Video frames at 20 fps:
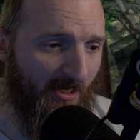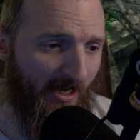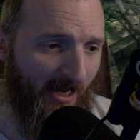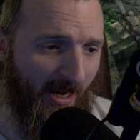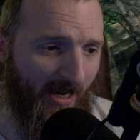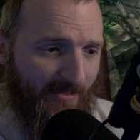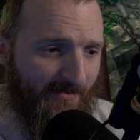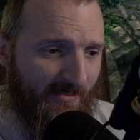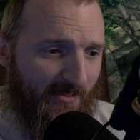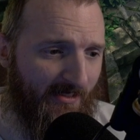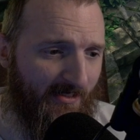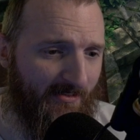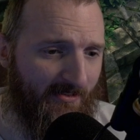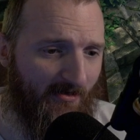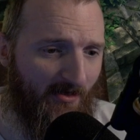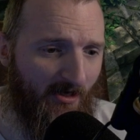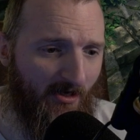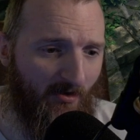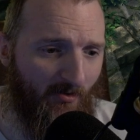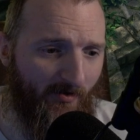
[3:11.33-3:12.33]
And
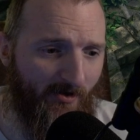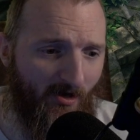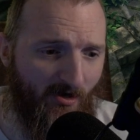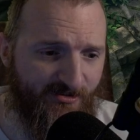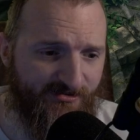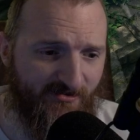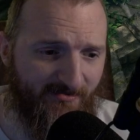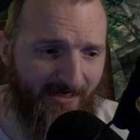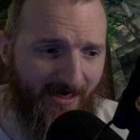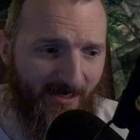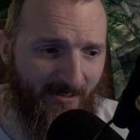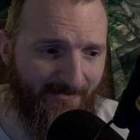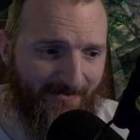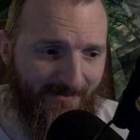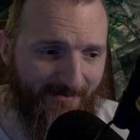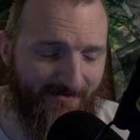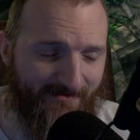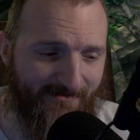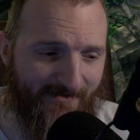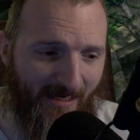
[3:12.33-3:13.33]
then we also got
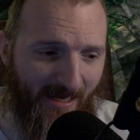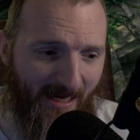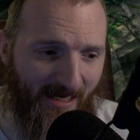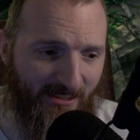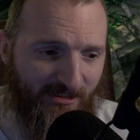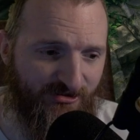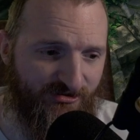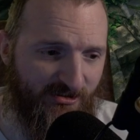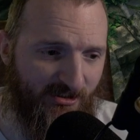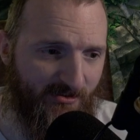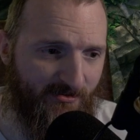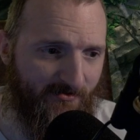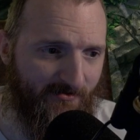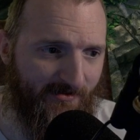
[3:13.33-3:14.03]
Contagion.